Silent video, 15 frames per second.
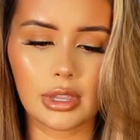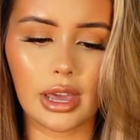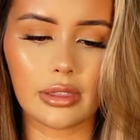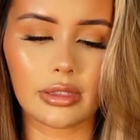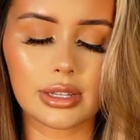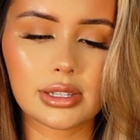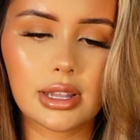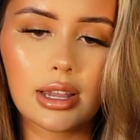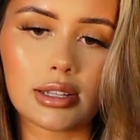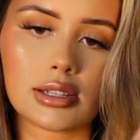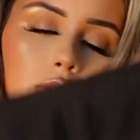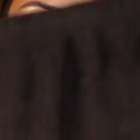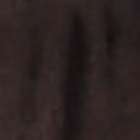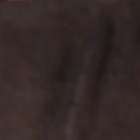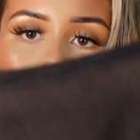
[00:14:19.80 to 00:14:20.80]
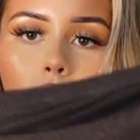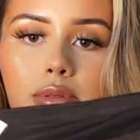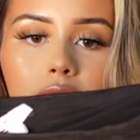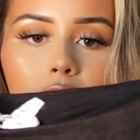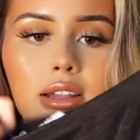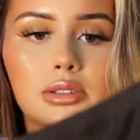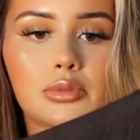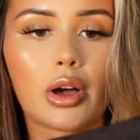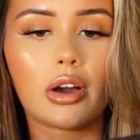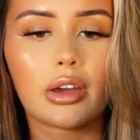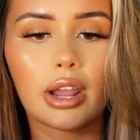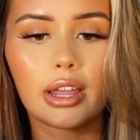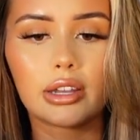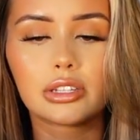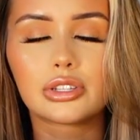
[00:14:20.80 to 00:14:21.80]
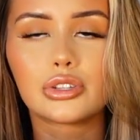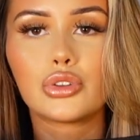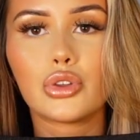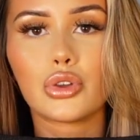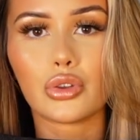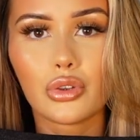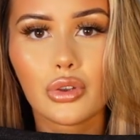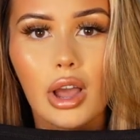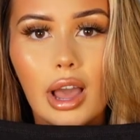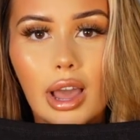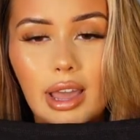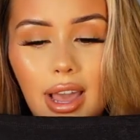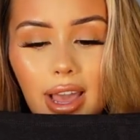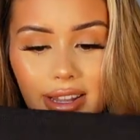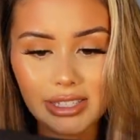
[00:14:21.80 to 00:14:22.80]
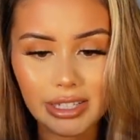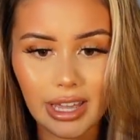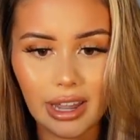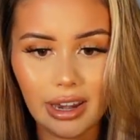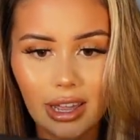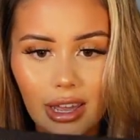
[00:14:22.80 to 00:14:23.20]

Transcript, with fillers: yeah, this I saw on the website as well and I just knew I had to get